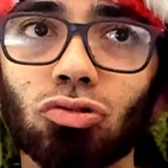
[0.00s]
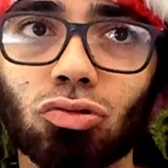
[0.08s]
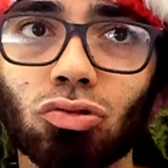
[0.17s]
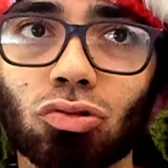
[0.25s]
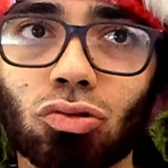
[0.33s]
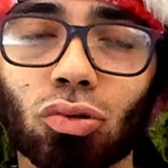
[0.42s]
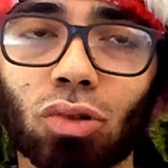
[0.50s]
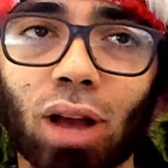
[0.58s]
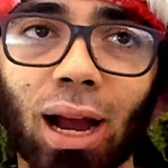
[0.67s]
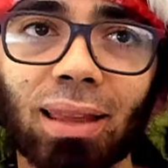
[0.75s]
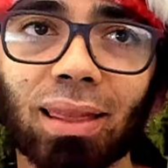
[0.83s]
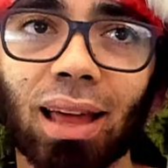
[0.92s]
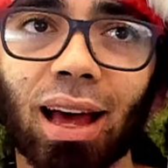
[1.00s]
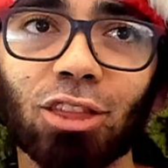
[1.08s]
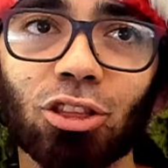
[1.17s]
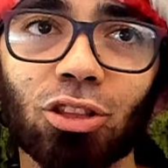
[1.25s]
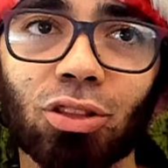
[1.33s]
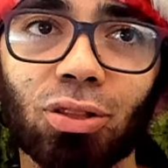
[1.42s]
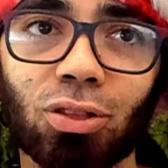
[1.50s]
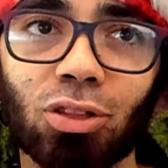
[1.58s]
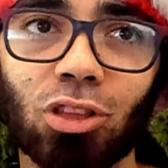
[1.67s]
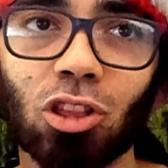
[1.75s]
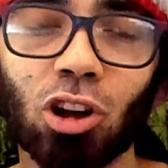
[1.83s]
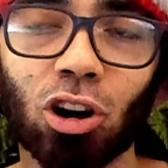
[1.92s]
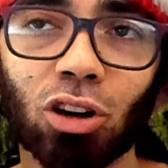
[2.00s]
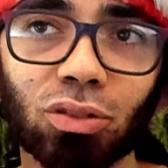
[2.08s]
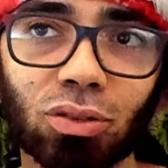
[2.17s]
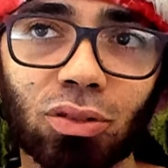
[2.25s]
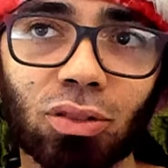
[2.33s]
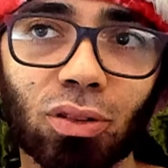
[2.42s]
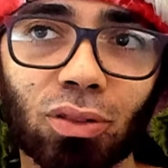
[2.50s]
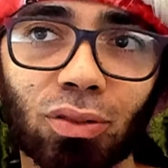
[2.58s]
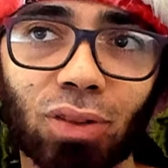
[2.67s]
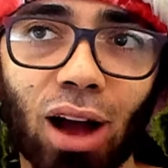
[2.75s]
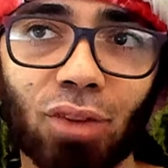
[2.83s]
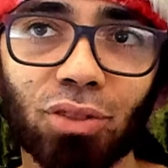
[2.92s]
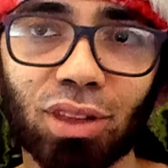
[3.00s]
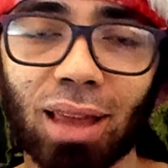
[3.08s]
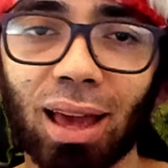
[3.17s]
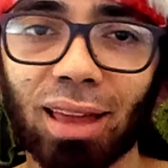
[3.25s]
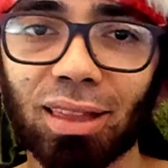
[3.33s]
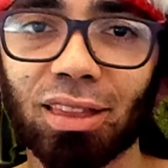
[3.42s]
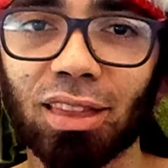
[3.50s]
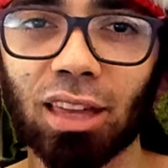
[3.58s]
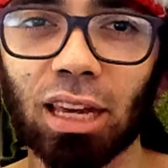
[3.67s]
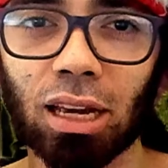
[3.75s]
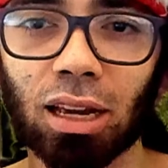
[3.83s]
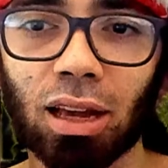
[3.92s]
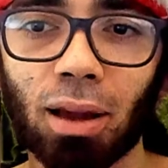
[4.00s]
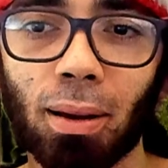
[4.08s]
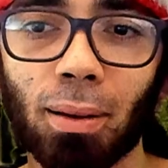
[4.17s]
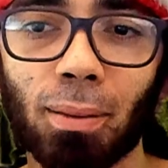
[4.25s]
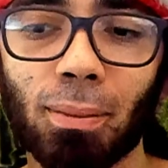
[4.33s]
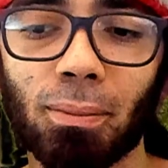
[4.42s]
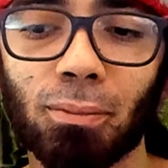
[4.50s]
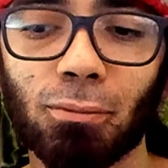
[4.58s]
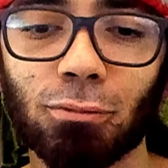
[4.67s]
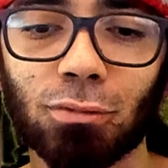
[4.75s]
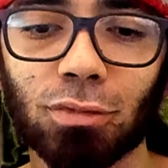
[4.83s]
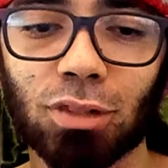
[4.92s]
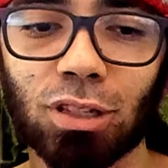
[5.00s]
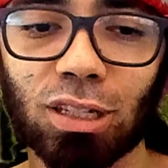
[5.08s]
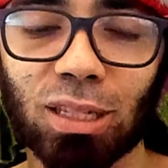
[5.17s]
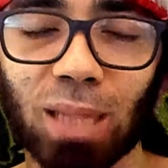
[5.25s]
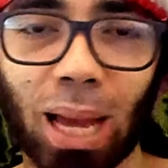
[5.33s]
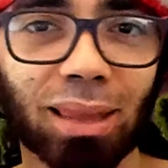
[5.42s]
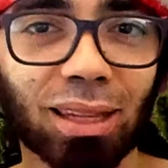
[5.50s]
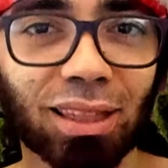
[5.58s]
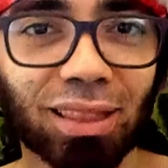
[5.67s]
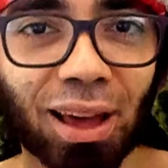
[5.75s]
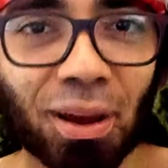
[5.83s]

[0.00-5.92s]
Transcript: to kinda not having anything sad in them.